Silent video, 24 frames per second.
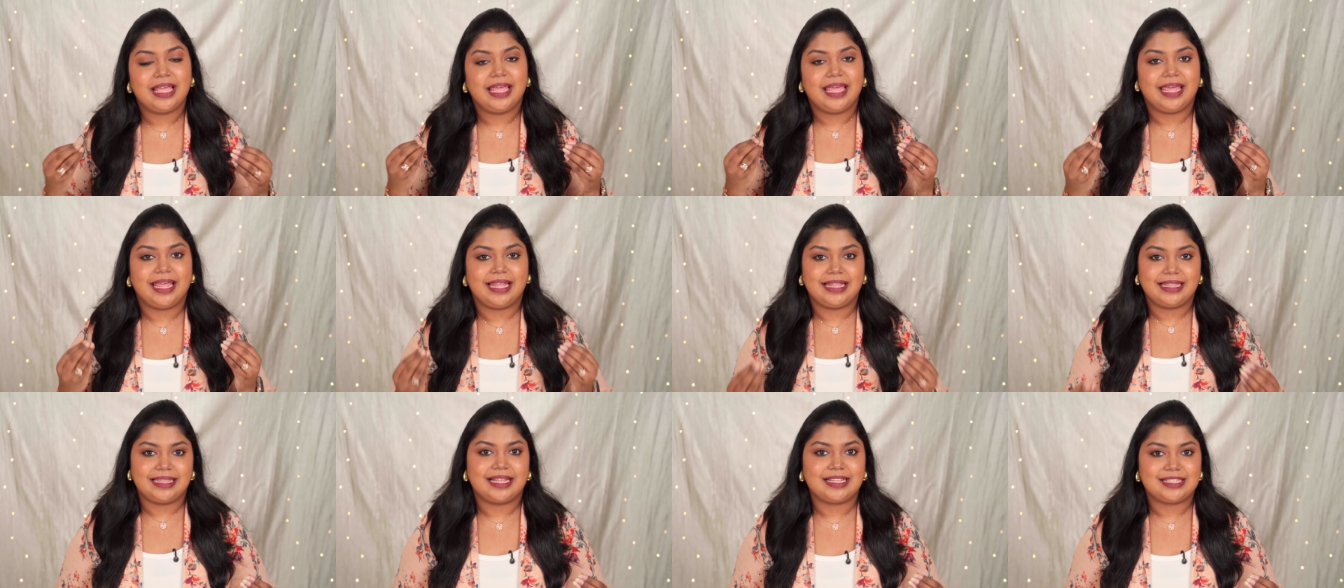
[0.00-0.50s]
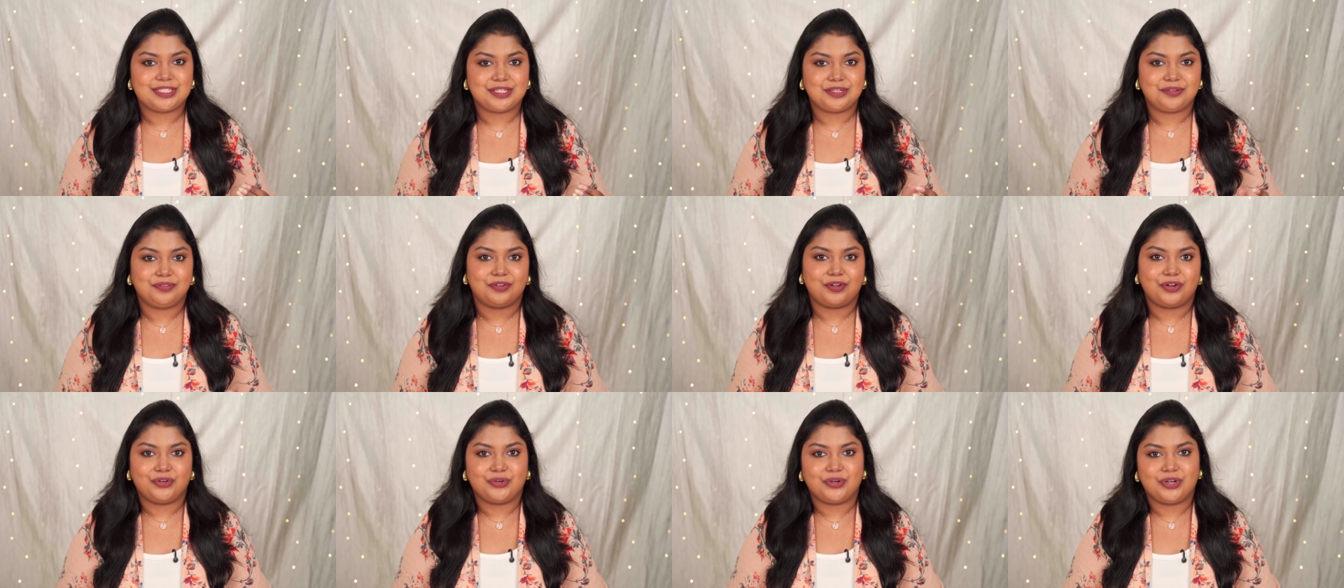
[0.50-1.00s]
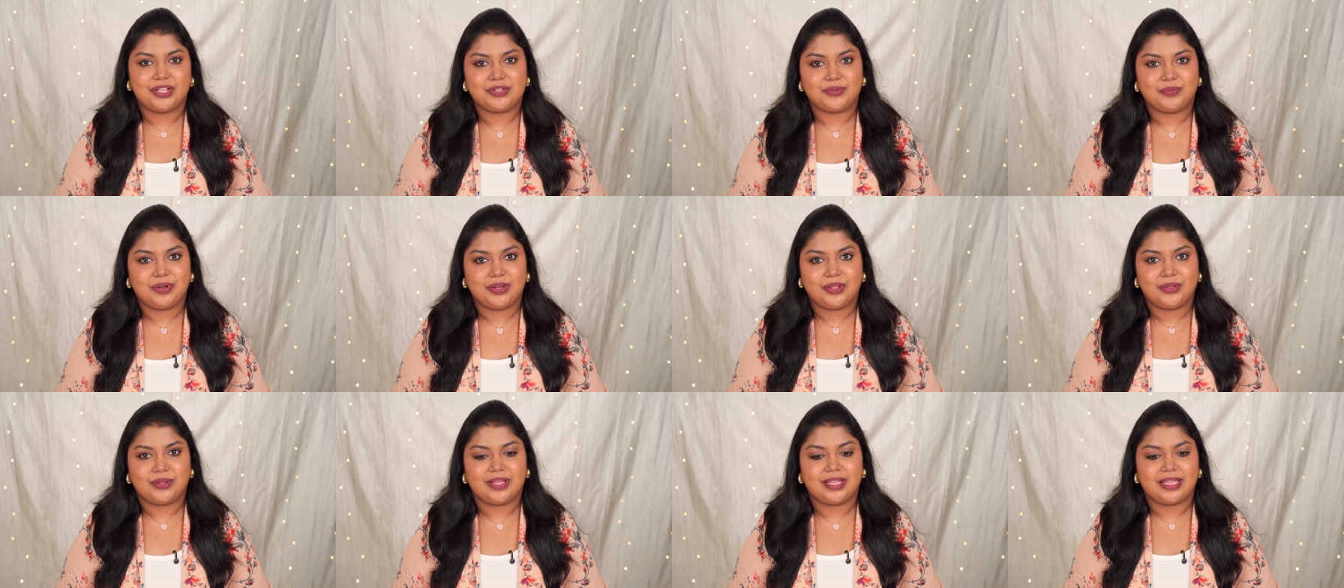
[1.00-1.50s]
And that's it for today's
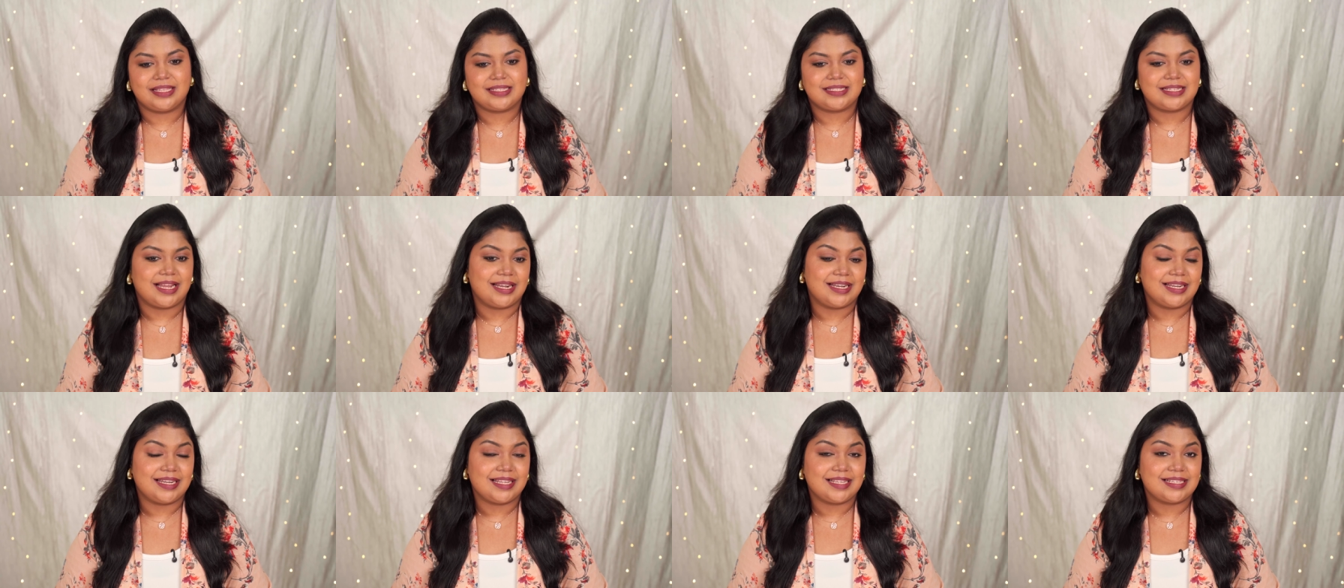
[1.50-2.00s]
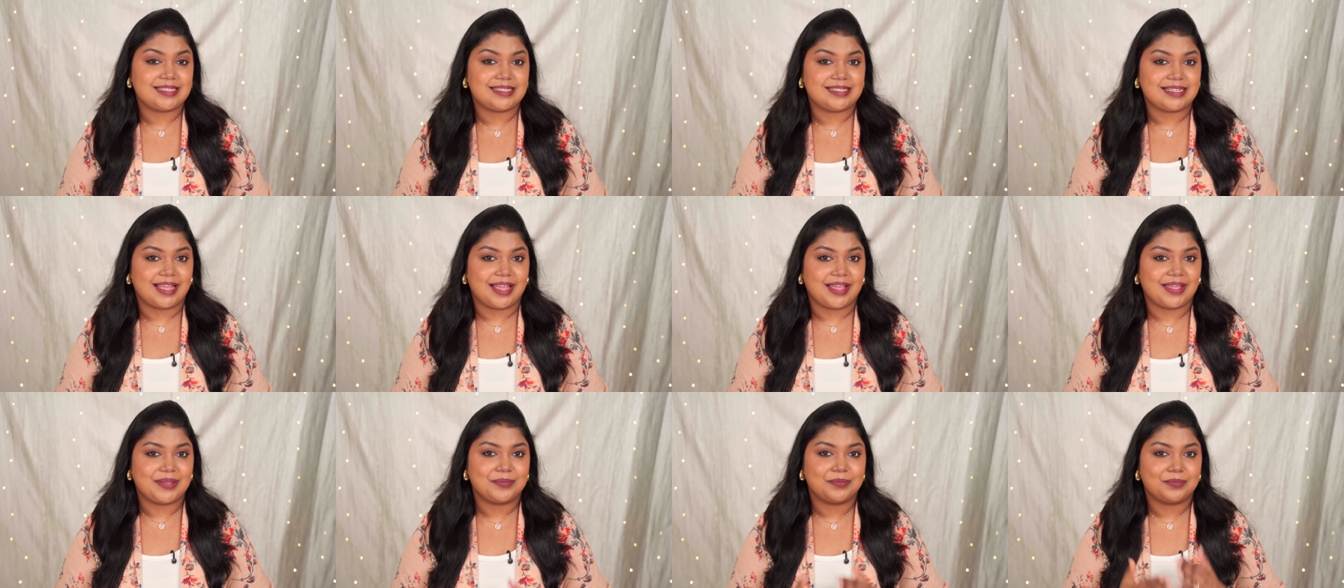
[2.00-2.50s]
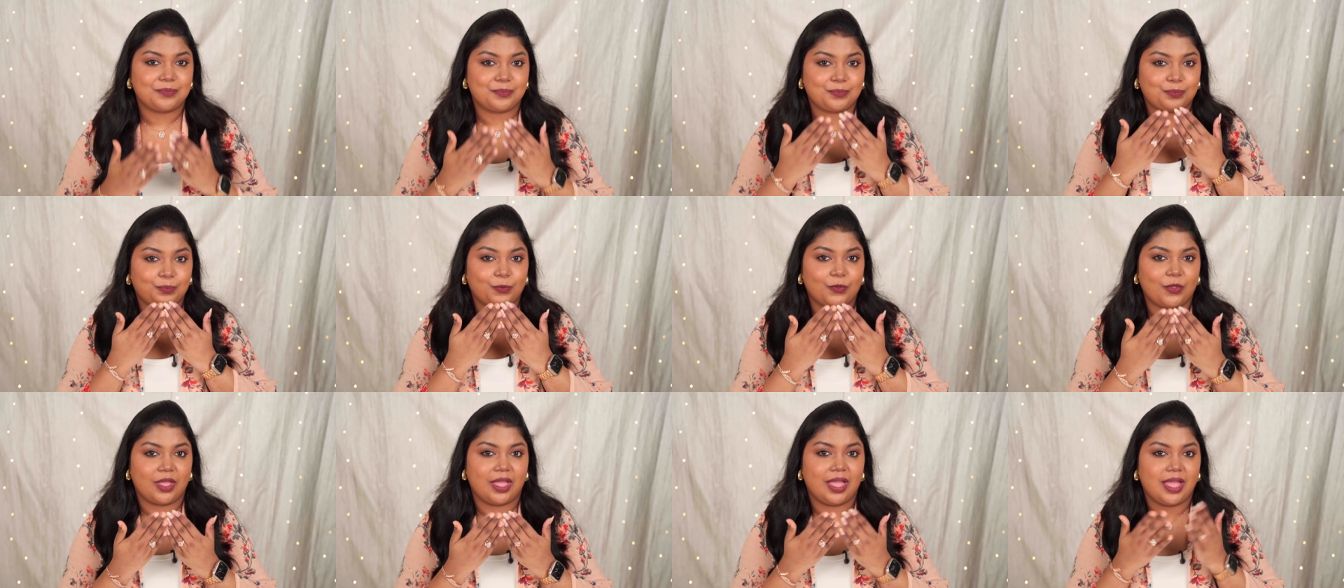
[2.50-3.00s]
video, guys. Until next time,
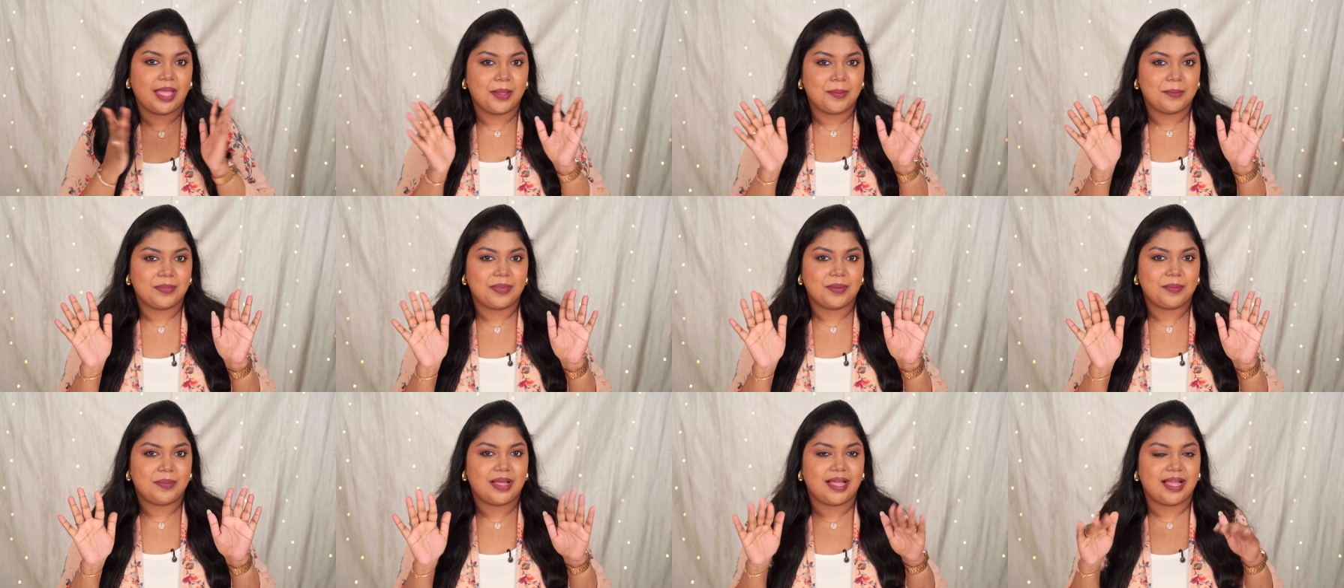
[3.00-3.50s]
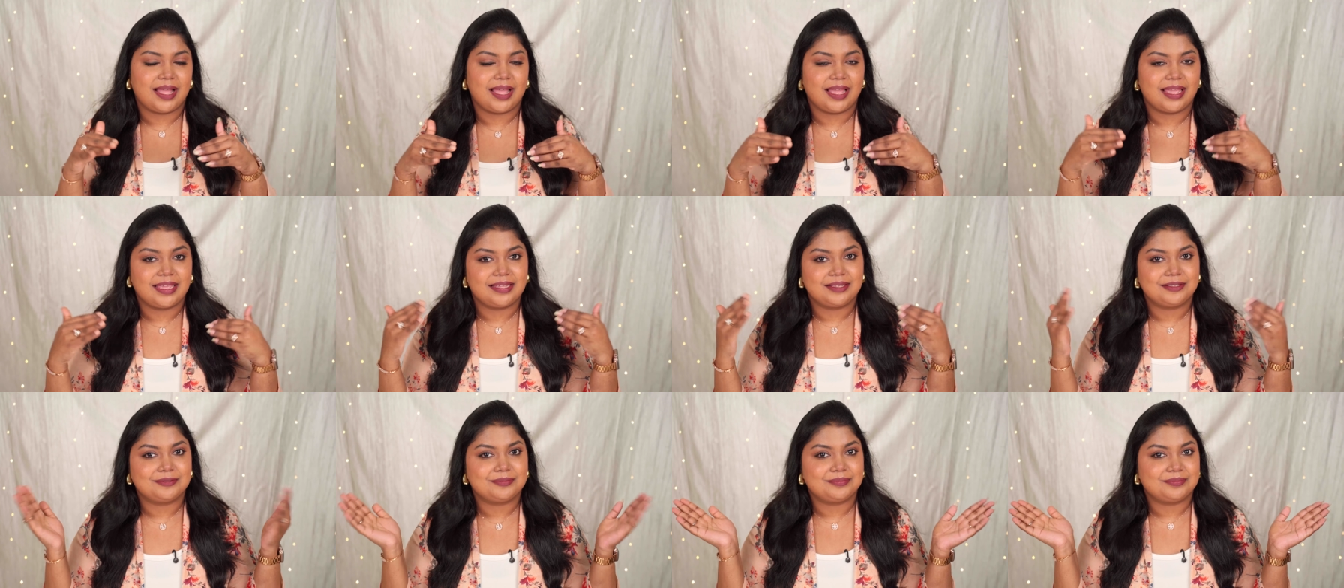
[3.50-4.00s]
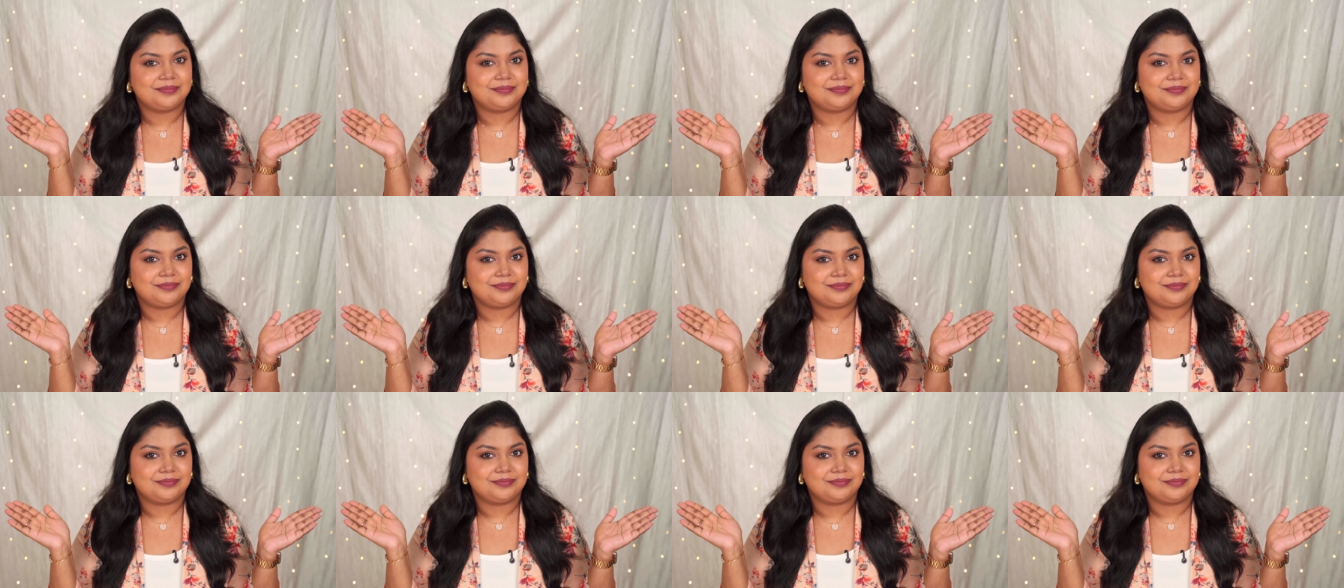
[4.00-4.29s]
bye bye.